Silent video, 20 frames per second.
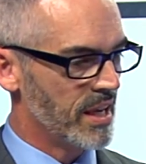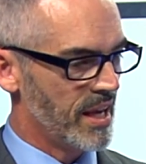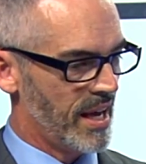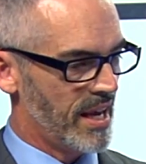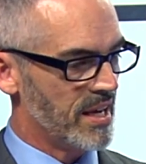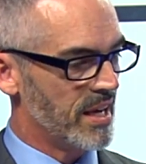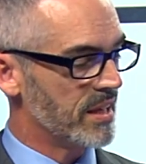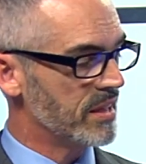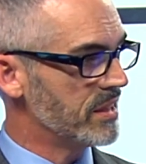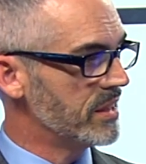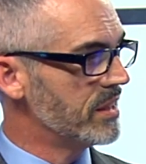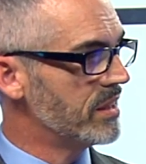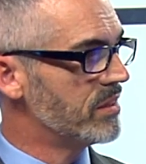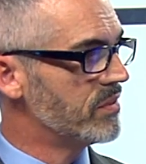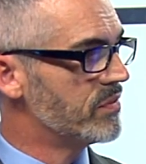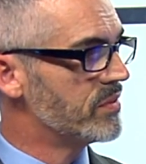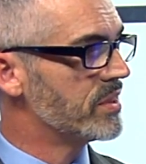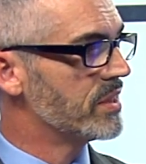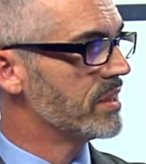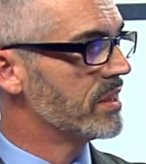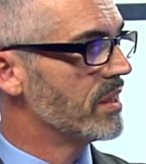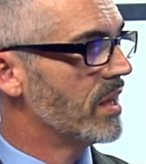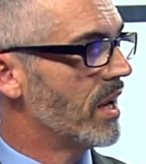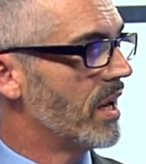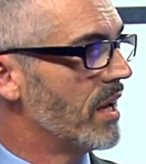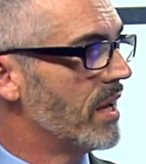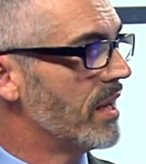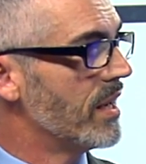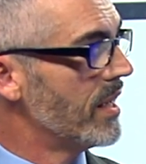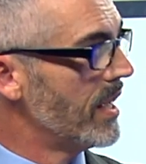And I lived
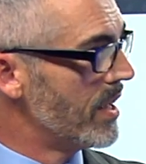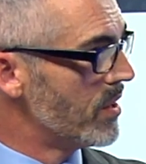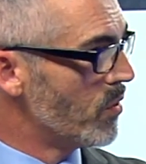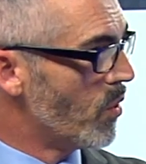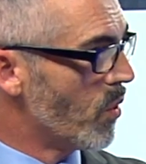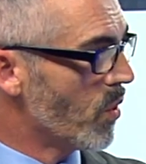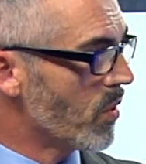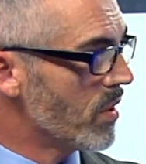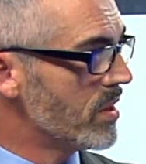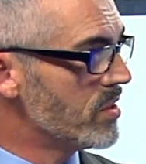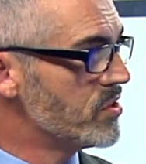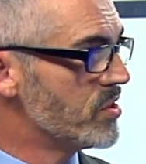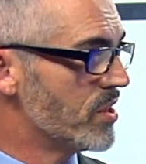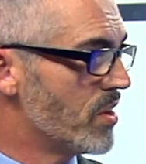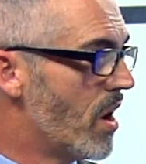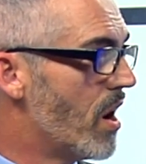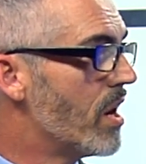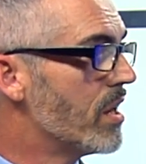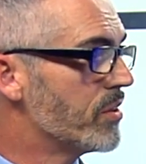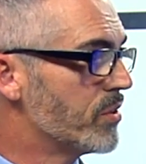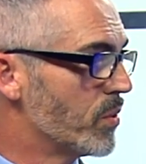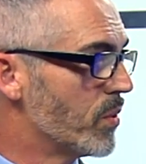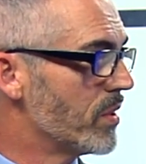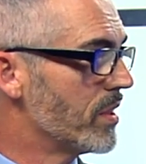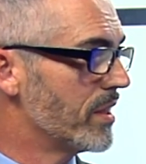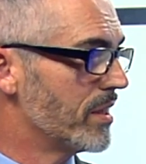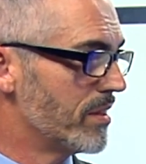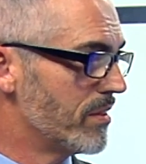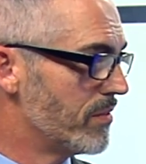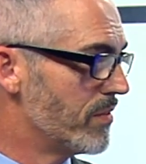at Orange and Hawthorne
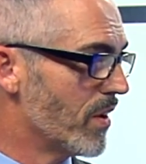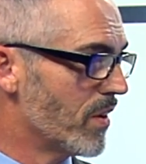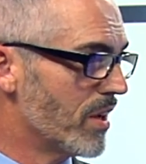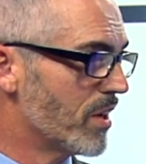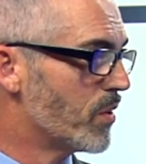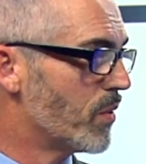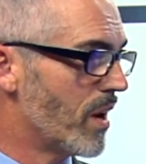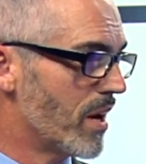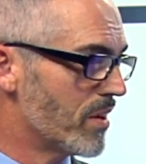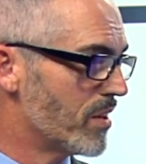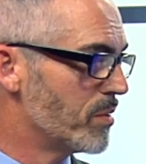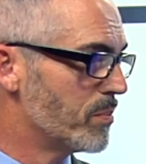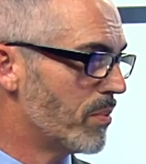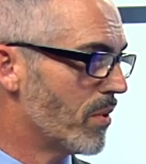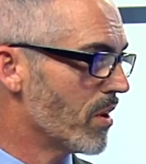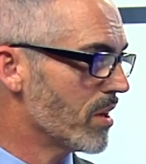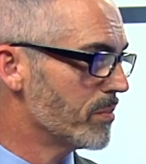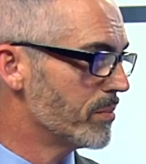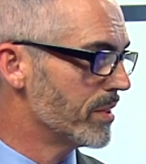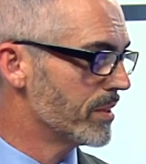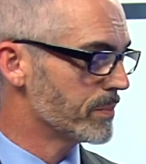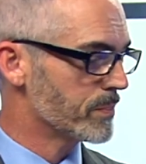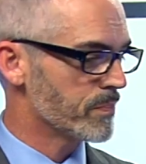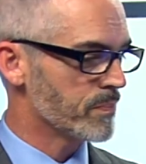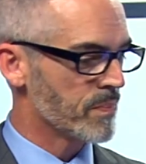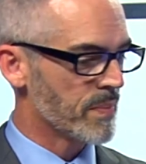in a very crowded apartment.